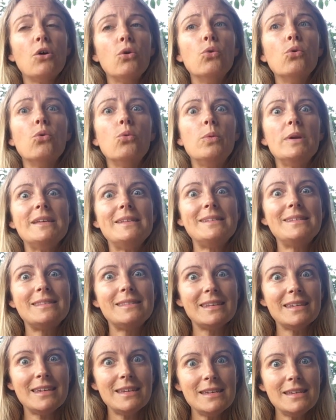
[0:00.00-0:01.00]
or we
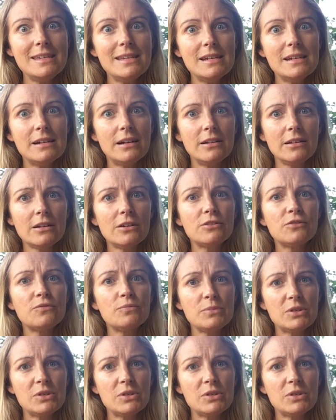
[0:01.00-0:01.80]
see a lot of